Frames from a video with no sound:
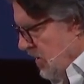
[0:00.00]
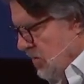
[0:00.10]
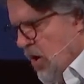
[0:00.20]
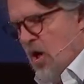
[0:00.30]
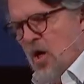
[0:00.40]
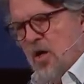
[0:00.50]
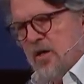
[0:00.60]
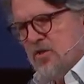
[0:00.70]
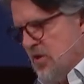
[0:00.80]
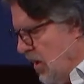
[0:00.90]

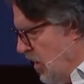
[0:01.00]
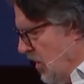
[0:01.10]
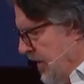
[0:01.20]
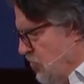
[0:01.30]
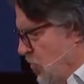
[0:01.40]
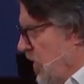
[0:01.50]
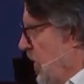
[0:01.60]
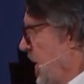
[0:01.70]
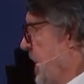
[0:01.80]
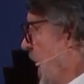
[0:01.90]
long, dull, and
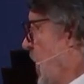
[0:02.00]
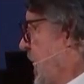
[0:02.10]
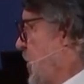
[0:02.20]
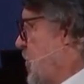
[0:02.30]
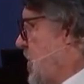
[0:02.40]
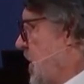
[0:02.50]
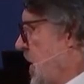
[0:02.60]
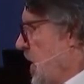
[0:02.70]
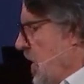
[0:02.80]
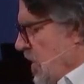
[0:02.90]
dreary marriage
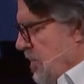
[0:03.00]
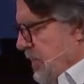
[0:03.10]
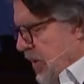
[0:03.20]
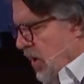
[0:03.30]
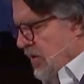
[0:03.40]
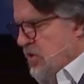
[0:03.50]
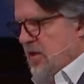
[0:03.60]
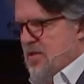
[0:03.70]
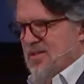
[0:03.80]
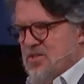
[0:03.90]
because he
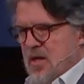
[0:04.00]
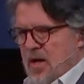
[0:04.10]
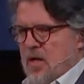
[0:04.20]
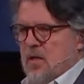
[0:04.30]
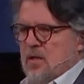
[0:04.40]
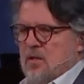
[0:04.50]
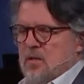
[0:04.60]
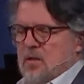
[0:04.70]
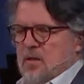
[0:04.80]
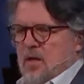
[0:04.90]
does not
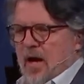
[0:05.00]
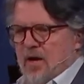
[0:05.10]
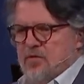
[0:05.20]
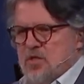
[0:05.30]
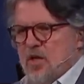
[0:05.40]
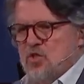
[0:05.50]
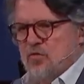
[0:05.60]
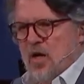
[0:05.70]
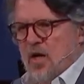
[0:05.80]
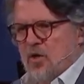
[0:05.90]
have the touch
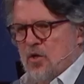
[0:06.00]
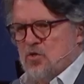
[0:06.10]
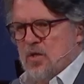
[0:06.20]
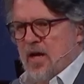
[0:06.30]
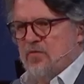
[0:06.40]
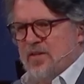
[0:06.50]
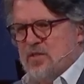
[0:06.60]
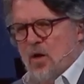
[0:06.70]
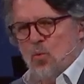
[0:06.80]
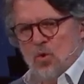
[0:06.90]
of God on his life and he's
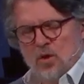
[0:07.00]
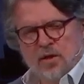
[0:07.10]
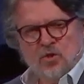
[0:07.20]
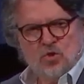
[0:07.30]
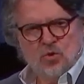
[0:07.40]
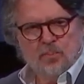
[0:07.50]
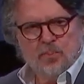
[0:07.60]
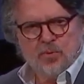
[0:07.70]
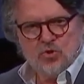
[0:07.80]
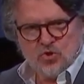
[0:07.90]
not willing to
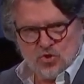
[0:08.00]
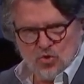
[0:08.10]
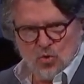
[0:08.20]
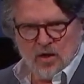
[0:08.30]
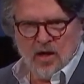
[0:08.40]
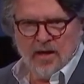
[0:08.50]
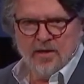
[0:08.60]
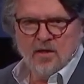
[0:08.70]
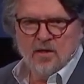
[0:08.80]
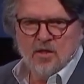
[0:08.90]
pursue
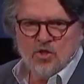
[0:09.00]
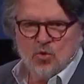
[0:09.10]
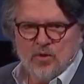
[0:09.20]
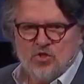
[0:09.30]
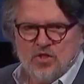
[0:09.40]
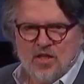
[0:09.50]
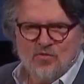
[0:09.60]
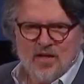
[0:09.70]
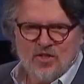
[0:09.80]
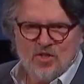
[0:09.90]
God to
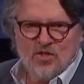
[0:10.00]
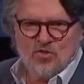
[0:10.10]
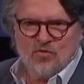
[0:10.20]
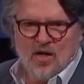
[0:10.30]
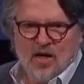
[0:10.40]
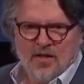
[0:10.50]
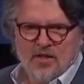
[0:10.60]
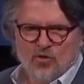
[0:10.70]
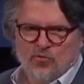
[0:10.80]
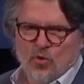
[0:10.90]
receive that touch of God.
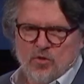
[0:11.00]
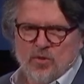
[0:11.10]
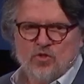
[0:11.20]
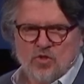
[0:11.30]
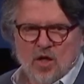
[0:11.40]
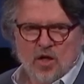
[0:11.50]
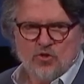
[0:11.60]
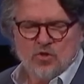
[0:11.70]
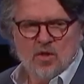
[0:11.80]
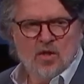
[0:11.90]
Therefore, the results